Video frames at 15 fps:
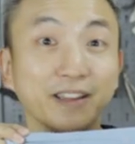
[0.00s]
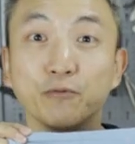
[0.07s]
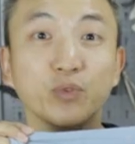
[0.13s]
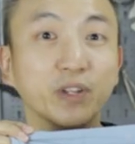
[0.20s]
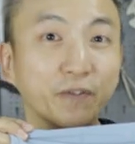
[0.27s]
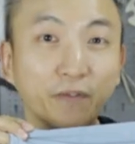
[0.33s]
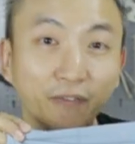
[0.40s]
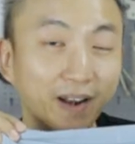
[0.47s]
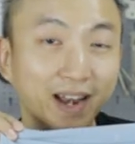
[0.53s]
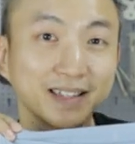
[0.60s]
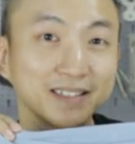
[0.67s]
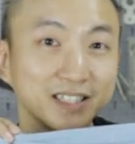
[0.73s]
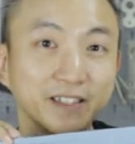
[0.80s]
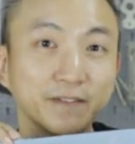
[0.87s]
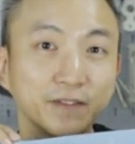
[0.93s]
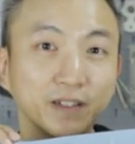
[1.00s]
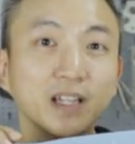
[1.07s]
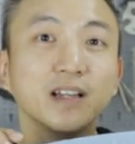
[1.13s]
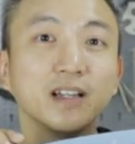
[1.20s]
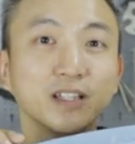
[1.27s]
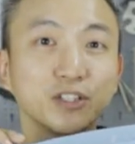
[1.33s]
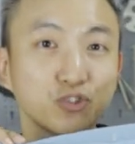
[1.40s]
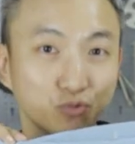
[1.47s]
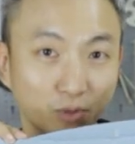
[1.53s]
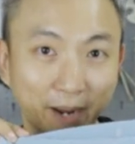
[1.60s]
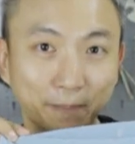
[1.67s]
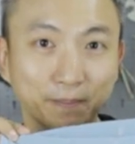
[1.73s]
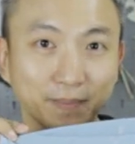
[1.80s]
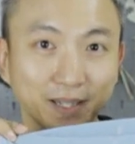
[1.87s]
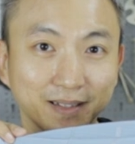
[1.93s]
a reflective
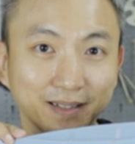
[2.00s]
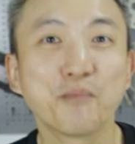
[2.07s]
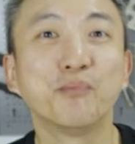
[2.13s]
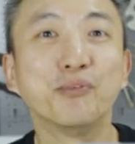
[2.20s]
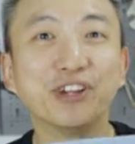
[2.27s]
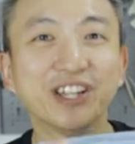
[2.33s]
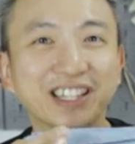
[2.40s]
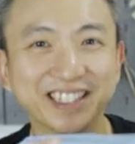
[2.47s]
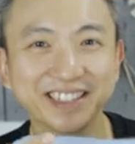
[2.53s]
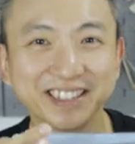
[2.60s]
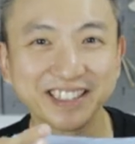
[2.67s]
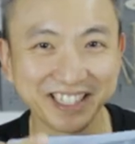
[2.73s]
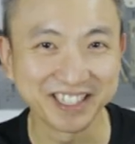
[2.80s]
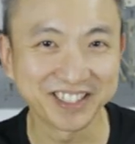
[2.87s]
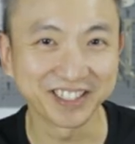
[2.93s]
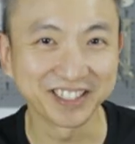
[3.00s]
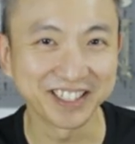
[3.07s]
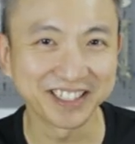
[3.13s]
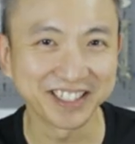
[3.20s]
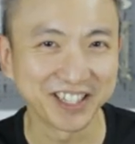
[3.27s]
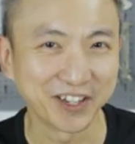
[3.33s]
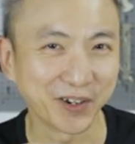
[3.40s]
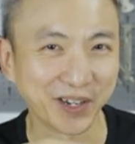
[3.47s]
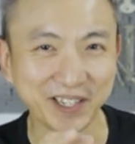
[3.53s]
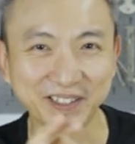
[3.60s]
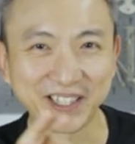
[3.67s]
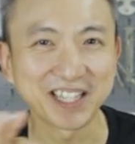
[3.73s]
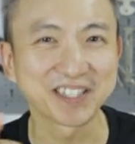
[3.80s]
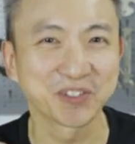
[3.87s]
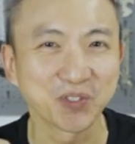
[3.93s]
strap. Brilliant, isn't it? Okay,
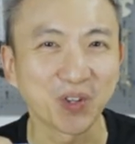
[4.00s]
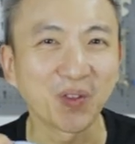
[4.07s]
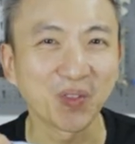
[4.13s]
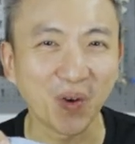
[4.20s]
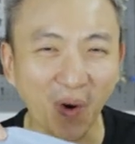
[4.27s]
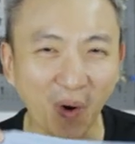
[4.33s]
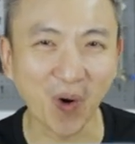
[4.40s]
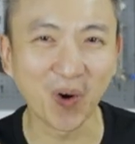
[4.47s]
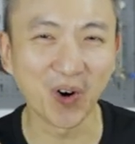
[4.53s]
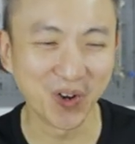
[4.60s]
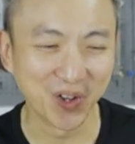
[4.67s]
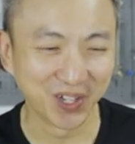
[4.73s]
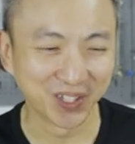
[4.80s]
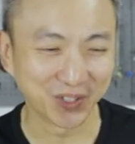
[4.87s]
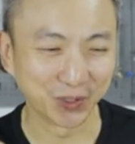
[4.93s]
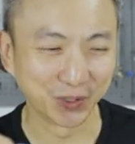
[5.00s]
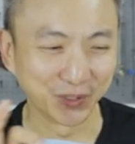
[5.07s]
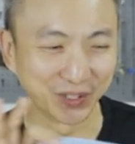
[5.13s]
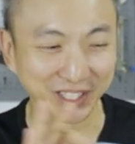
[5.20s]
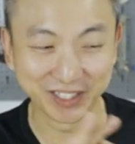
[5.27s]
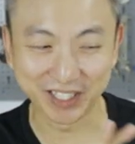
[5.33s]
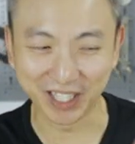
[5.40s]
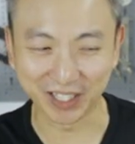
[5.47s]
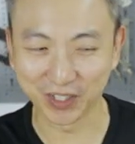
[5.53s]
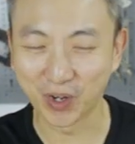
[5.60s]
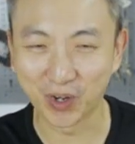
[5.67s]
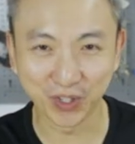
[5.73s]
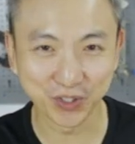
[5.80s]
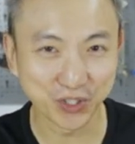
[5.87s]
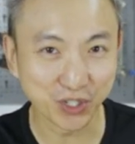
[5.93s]
that's not all to the
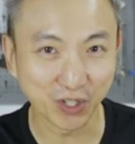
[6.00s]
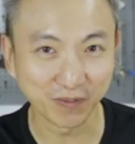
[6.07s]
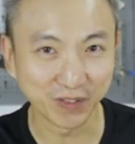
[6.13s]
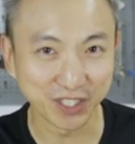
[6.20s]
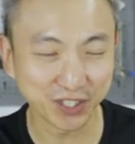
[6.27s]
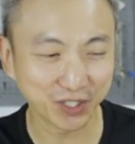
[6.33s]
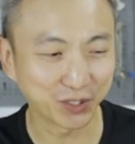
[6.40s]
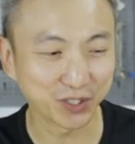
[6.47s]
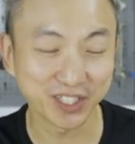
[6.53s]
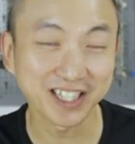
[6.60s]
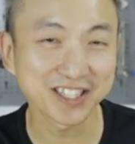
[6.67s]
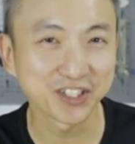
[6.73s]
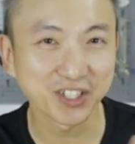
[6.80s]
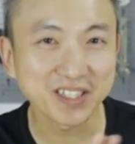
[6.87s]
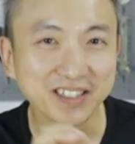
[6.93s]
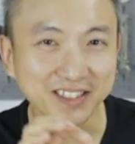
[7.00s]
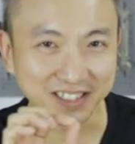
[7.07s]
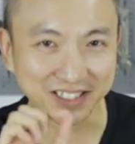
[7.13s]
technology of this clothes. That's just